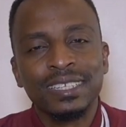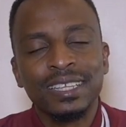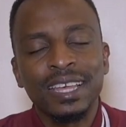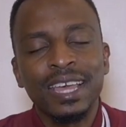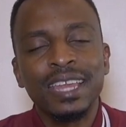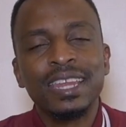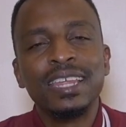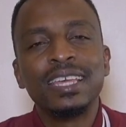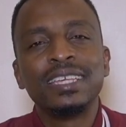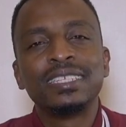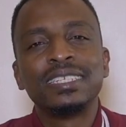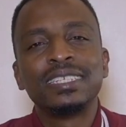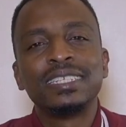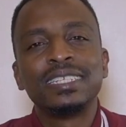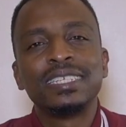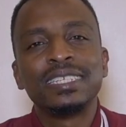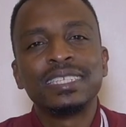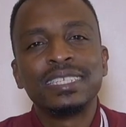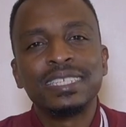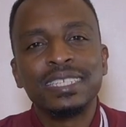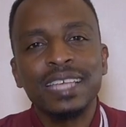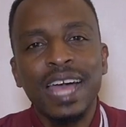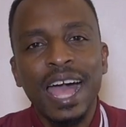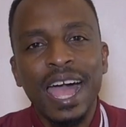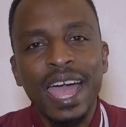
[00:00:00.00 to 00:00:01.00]
and His
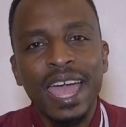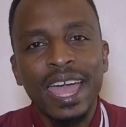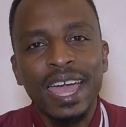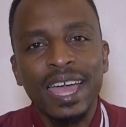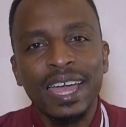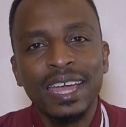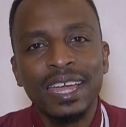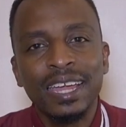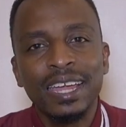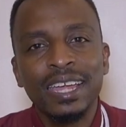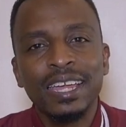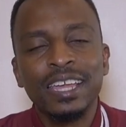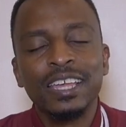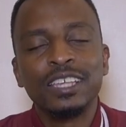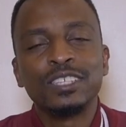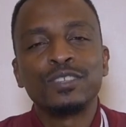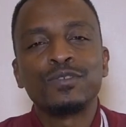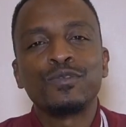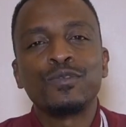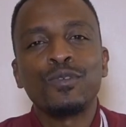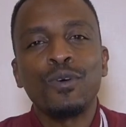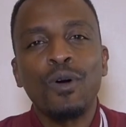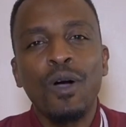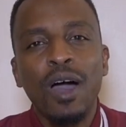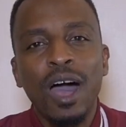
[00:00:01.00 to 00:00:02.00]
desire is
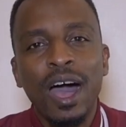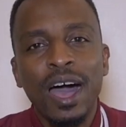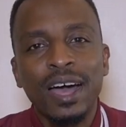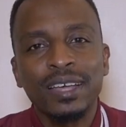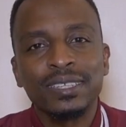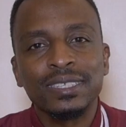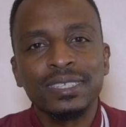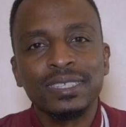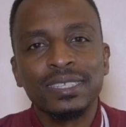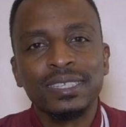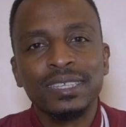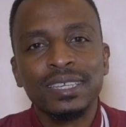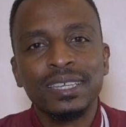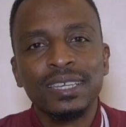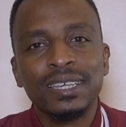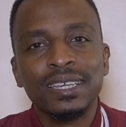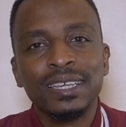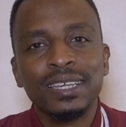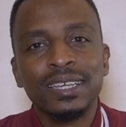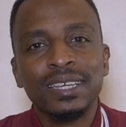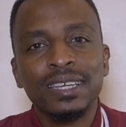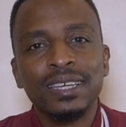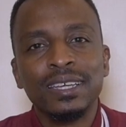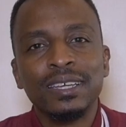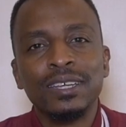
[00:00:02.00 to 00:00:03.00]
for us
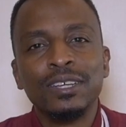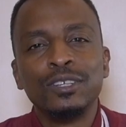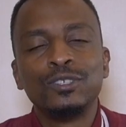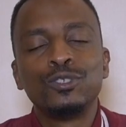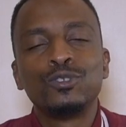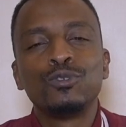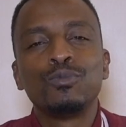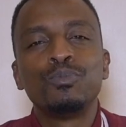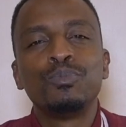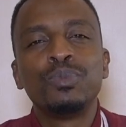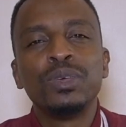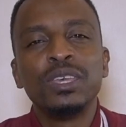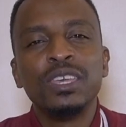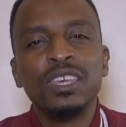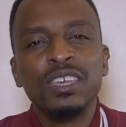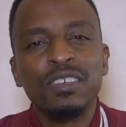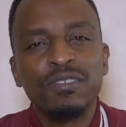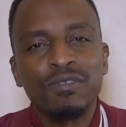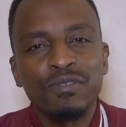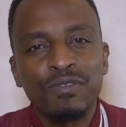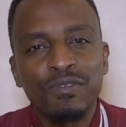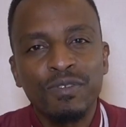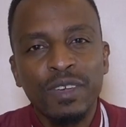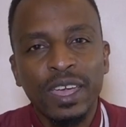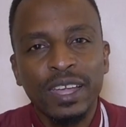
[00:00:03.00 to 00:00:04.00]
to be
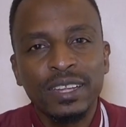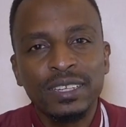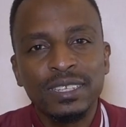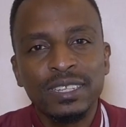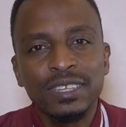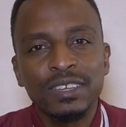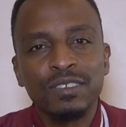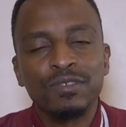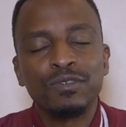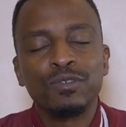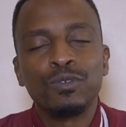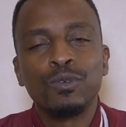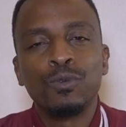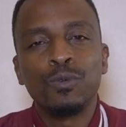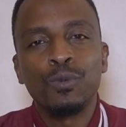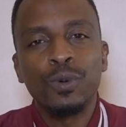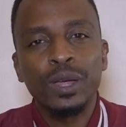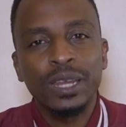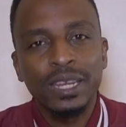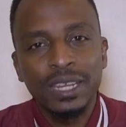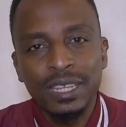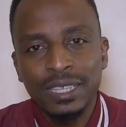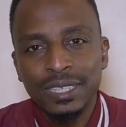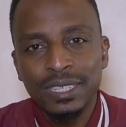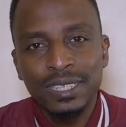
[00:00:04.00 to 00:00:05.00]
effective
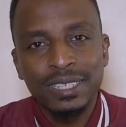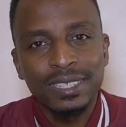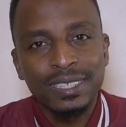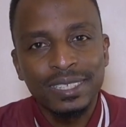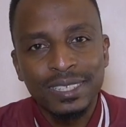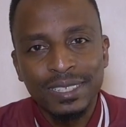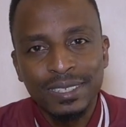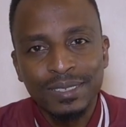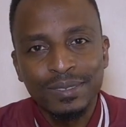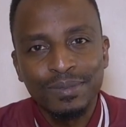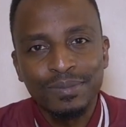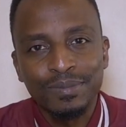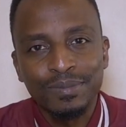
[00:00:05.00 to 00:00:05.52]
witnesses.